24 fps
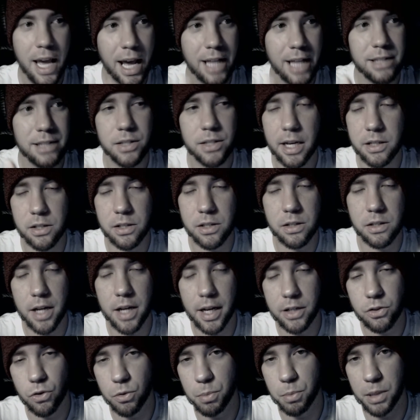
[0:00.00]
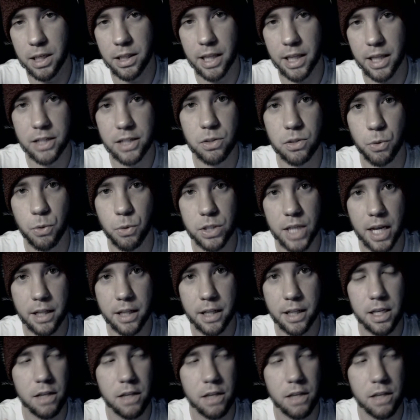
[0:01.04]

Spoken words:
And sex is inexorably linked to mortality.